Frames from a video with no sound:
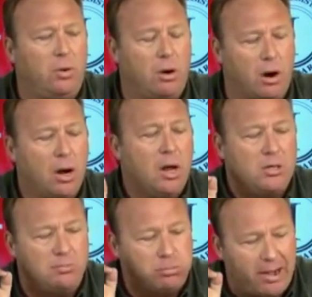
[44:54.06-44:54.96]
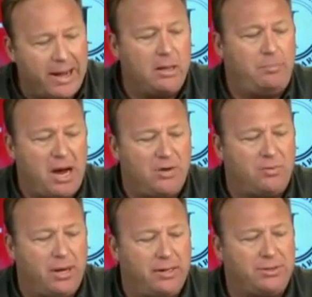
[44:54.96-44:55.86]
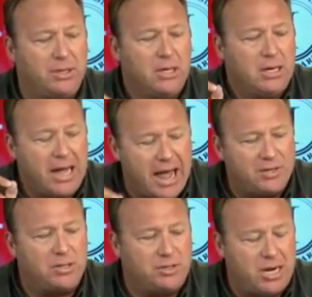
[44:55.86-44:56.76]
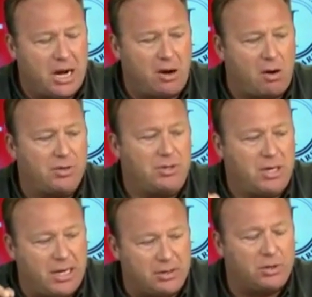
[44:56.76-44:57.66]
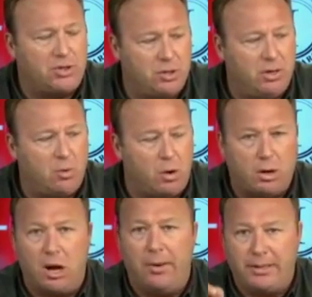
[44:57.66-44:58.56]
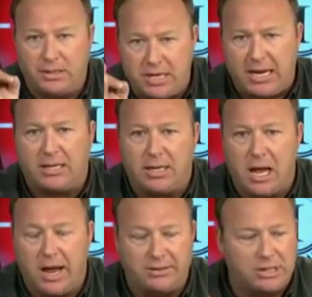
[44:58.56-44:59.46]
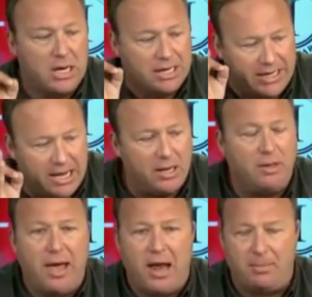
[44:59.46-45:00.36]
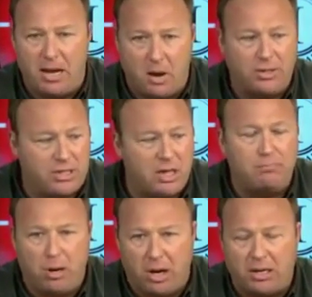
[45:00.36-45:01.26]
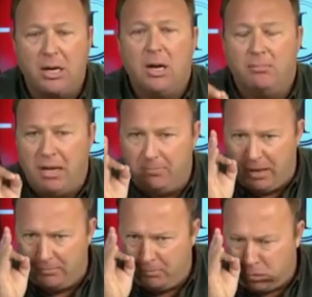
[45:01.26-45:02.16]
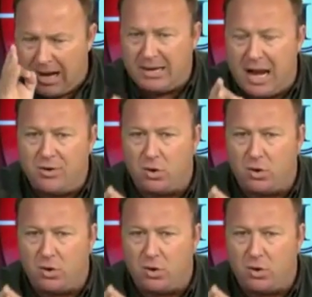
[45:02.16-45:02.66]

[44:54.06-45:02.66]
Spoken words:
war, to brand the patriots as the terrorists, to get the shooting war going, to take the guns. Get into that. I mean, I know it's in the book, but break down